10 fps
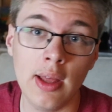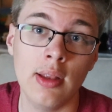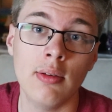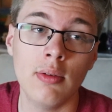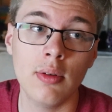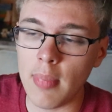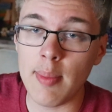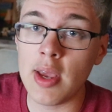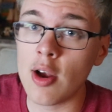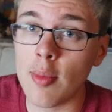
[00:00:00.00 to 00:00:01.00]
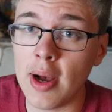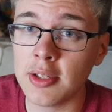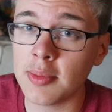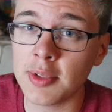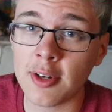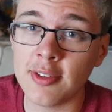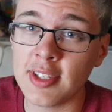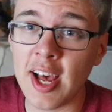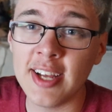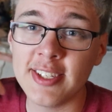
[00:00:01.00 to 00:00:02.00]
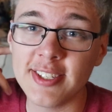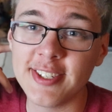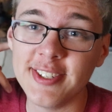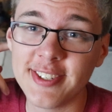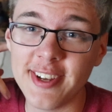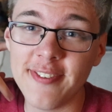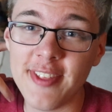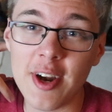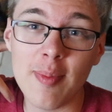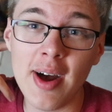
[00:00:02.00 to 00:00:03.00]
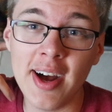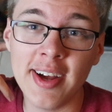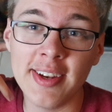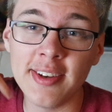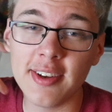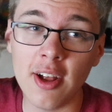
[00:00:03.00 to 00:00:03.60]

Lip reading: and maybe hear about some certain scientists and stuff that are behind